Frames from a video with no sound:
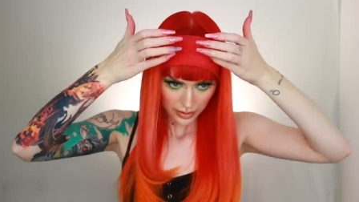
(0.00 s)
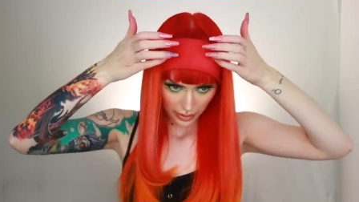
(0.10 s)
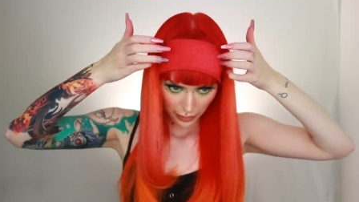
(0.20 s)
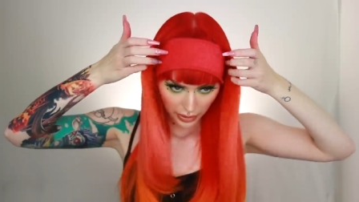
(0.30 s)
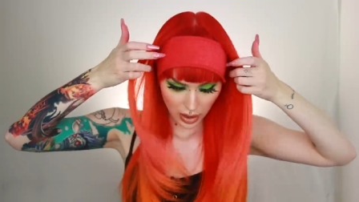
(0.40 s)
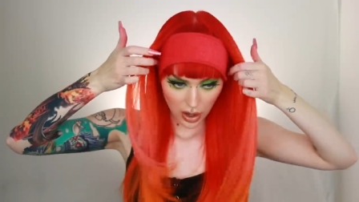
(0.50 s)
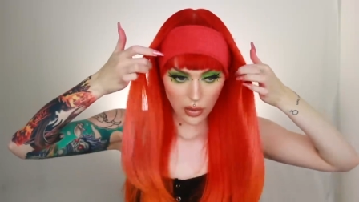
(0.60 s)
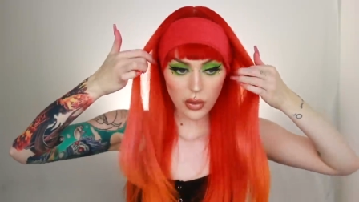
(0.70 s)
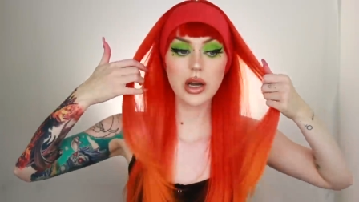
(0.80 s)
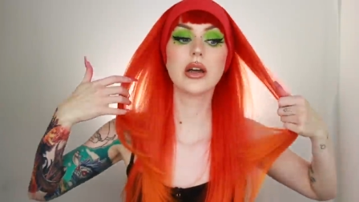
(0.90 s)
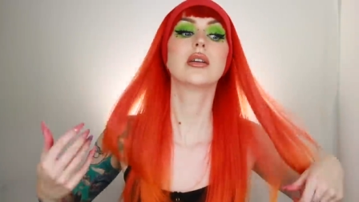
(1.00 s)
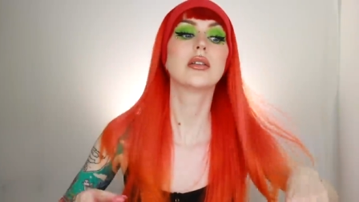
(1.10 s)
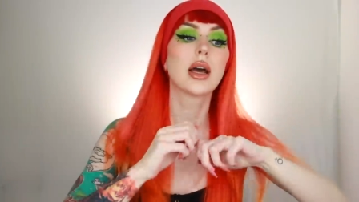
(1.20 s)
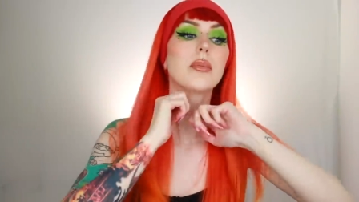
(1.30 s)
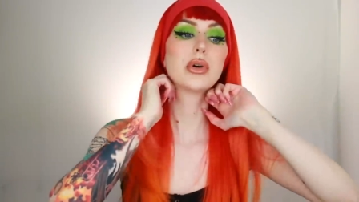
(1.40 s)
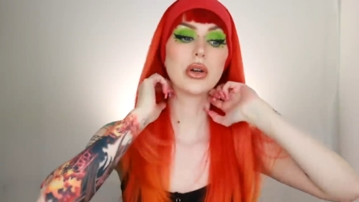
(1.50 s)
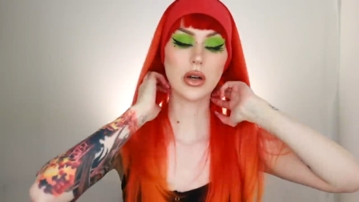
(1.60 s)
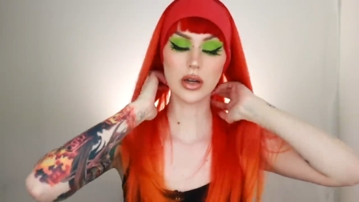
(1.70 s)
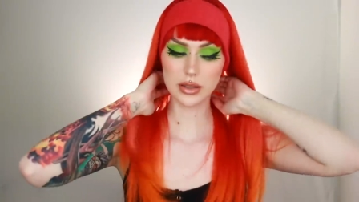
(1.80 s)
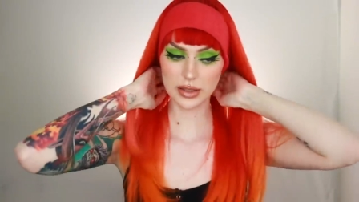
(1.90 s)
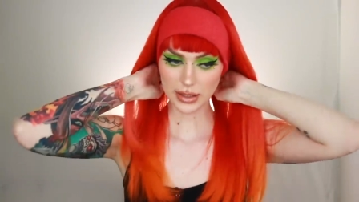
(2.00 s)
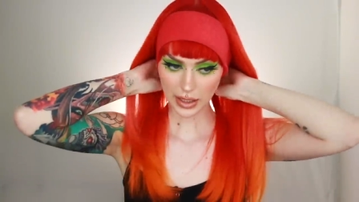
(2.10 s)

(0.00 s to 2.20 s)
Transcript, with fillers: there we go. I put on this